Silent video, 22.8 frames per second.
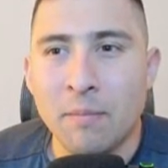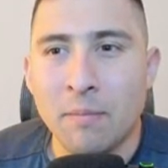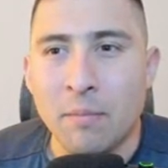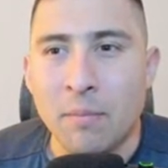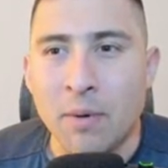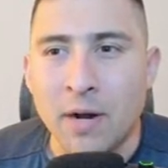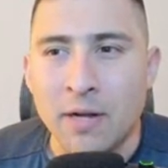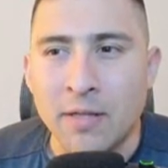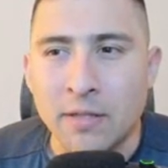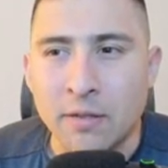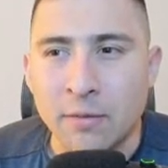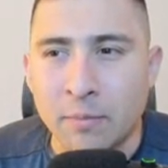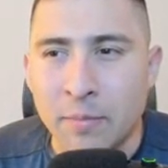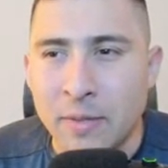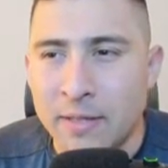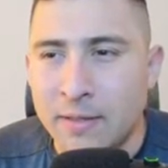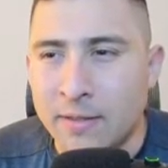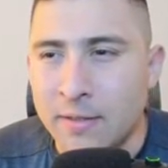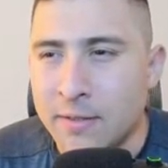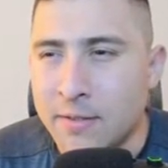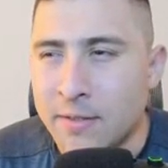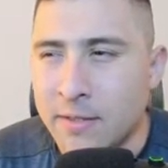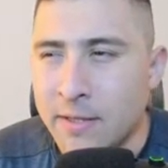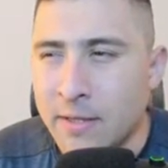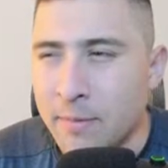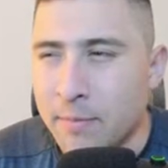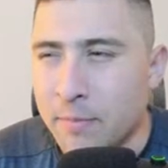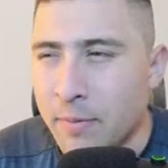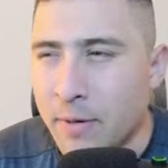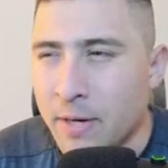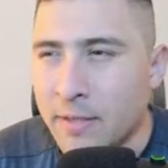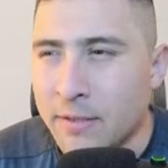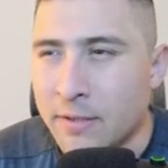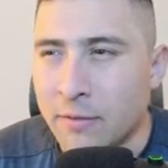Price of BTC,
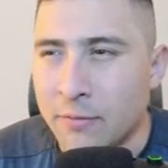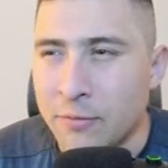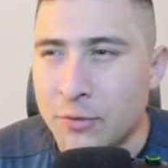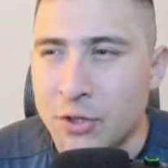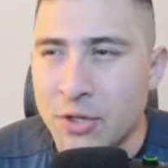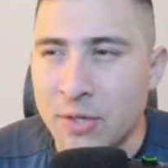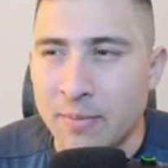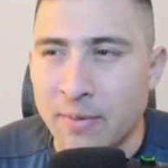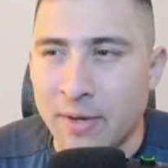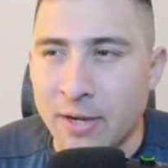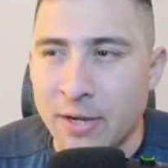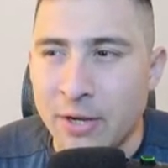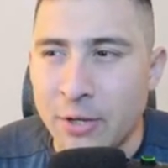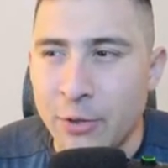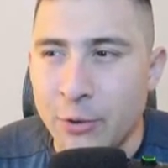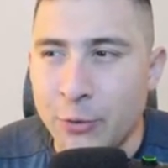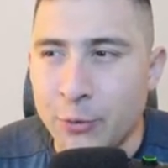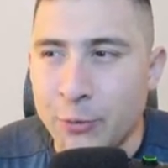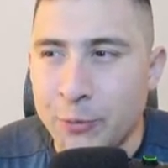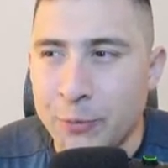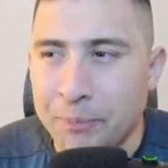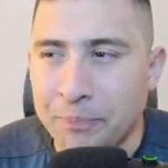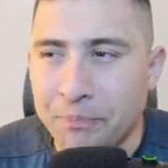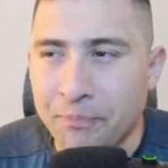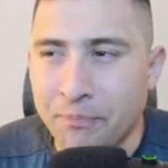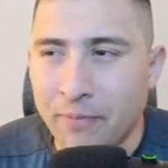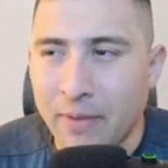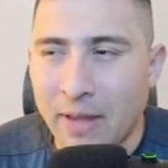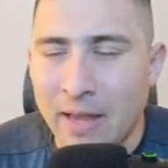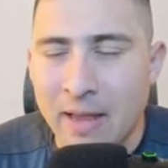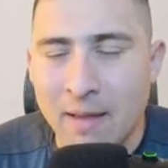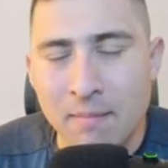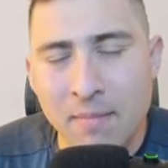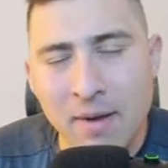price of Shiba Inu.
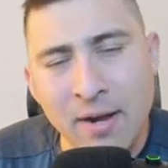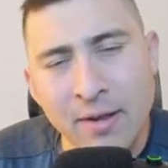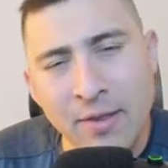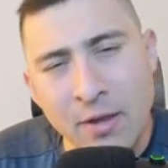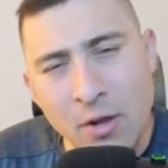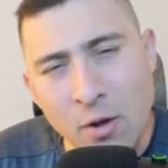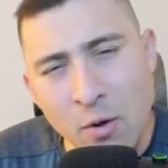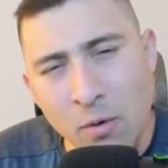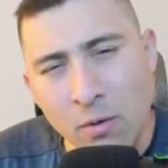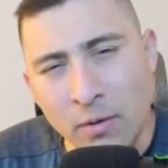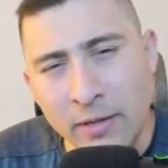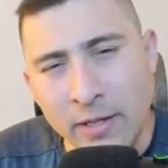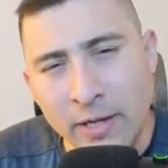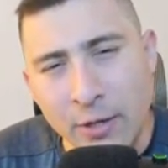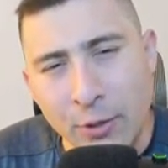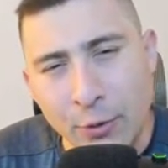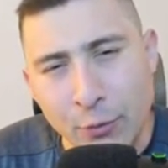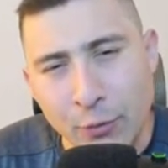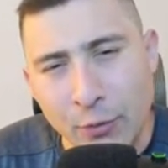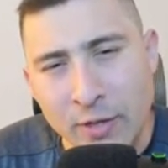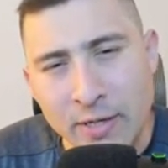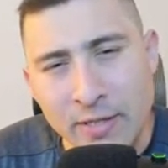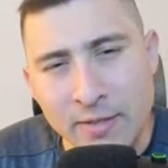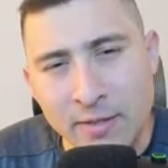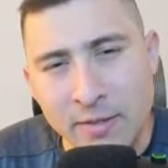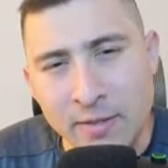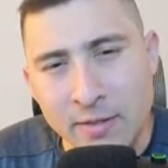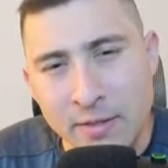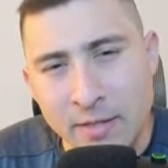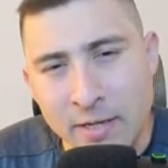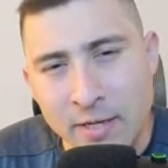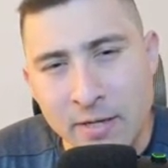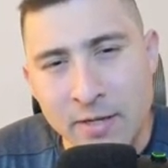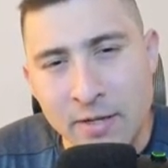Am I the only crazy
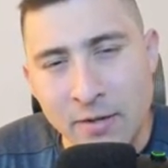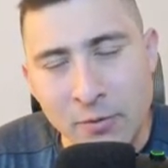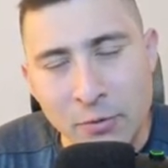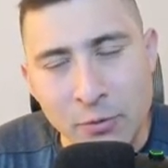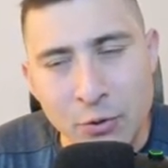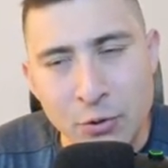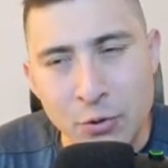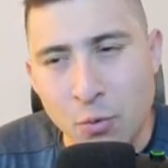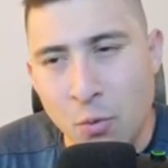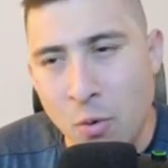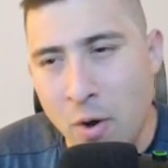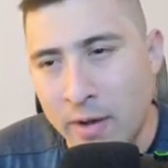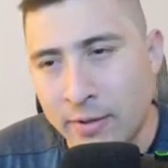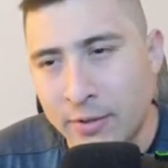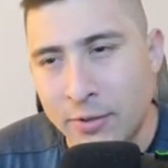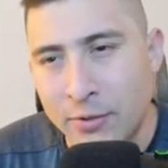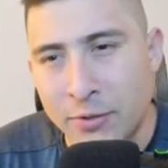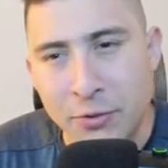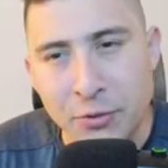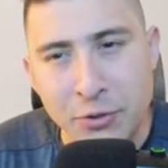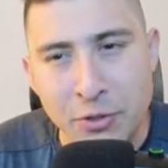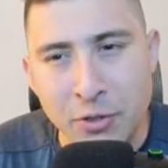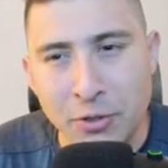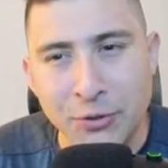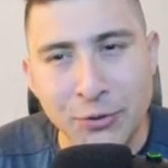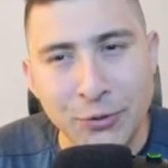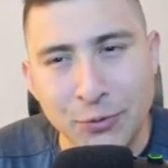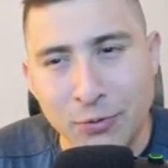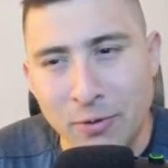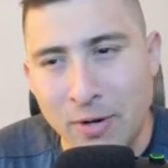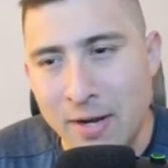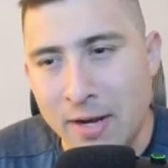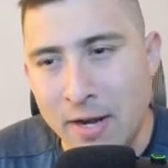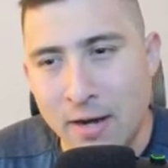DJ who is watching the charts
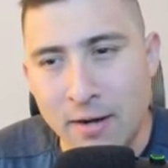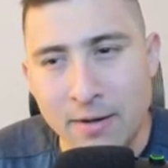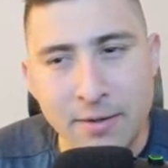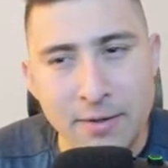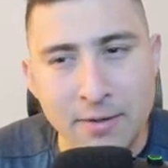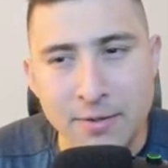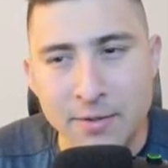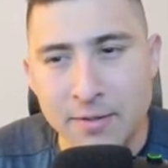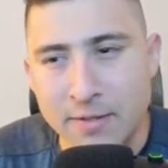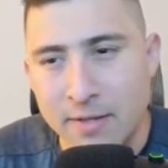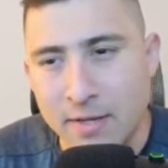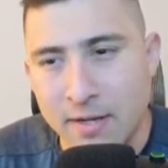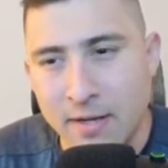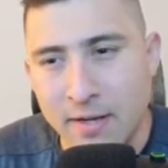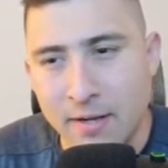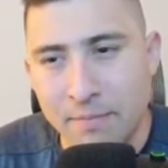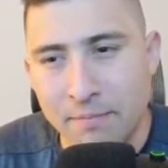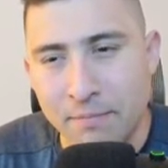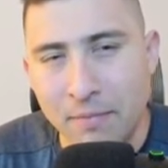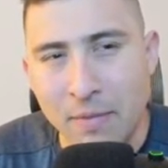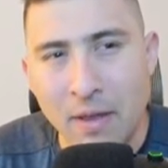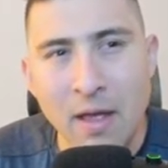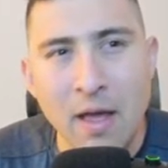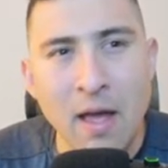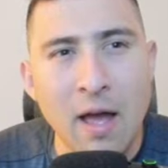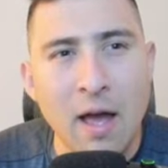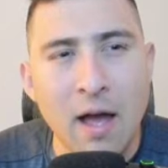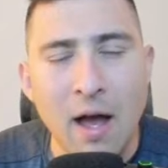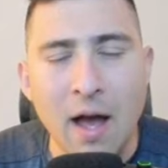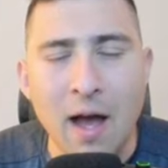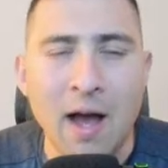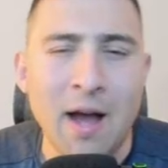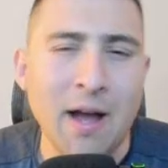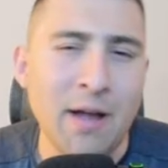right now at this time?
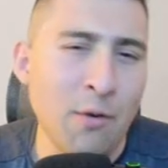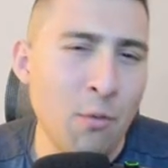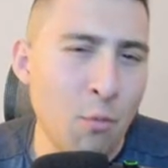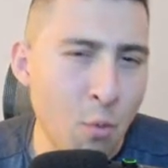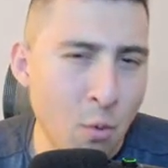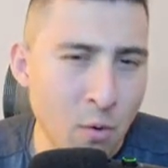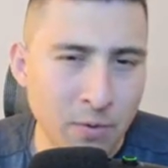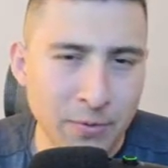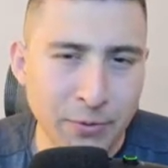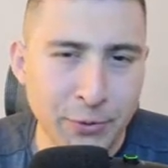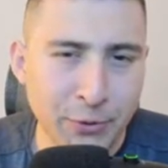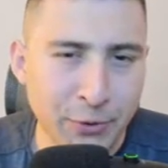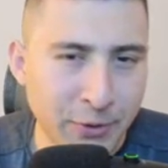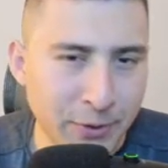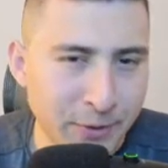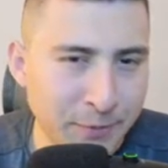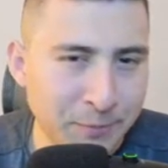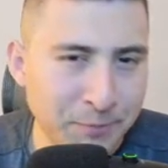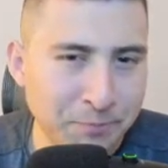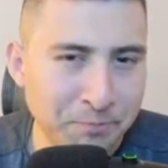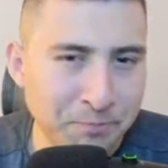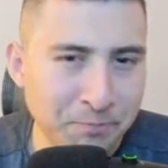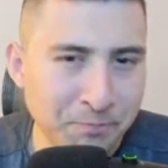I wonder.